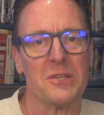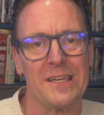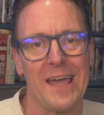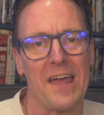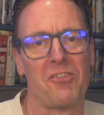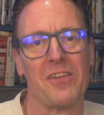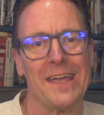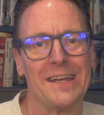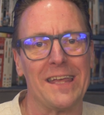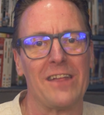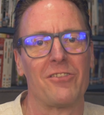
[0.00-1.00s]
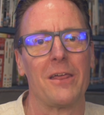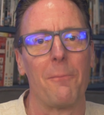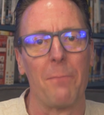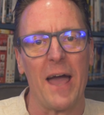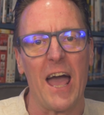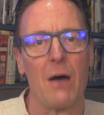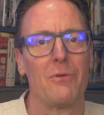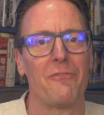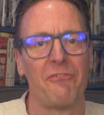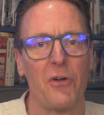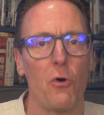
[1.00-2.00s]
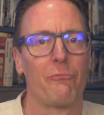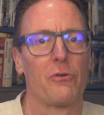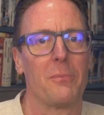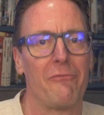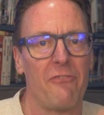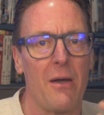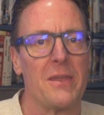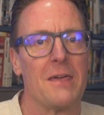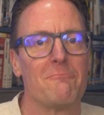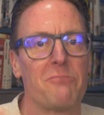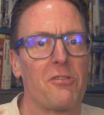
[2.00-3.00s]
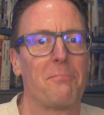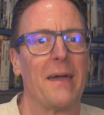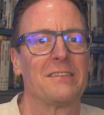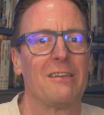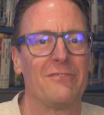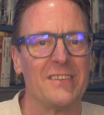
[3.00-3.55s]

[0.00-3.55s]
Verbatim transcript: Yes, it is an empowerment film from a feminine perspective.